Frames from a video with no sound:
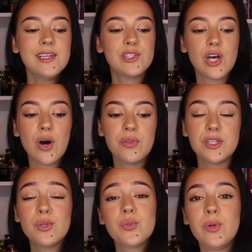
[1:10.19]
So
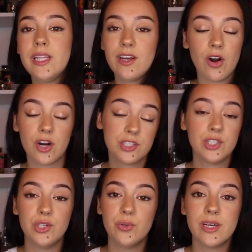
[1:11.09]
this was really hard
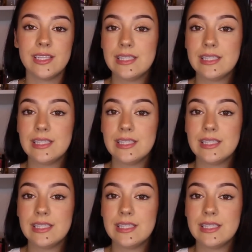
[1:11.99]
to do.